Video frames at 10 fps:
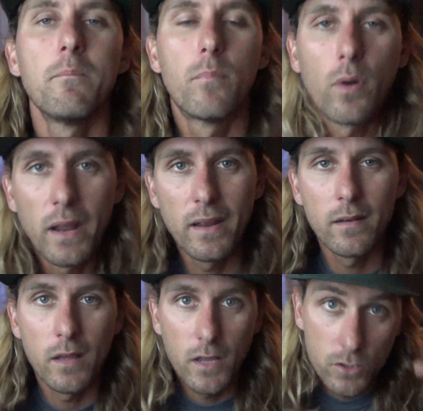
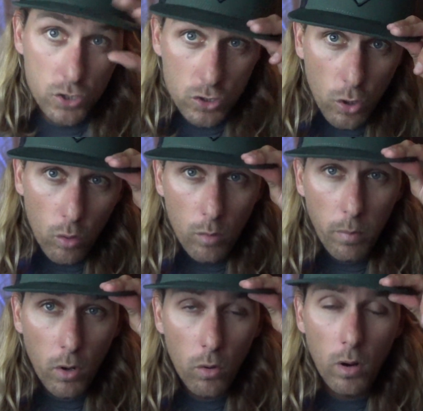brand, Stoke
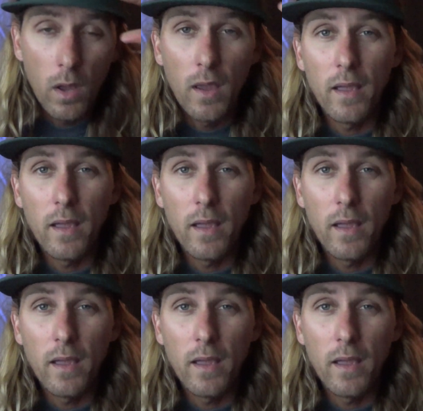Boat.